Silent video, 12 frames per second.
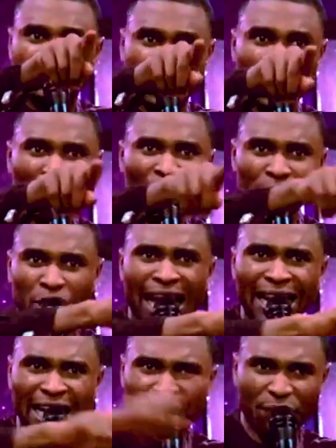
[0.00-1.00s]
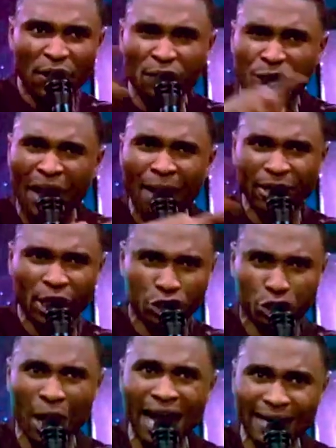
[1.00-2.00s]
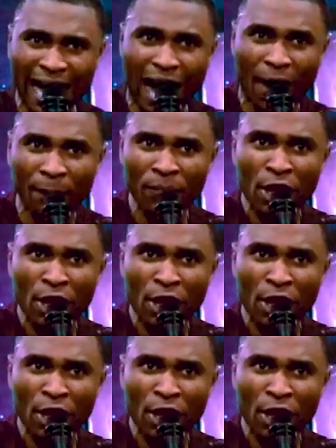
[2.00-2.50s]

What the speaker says: Demons are leaving families right now.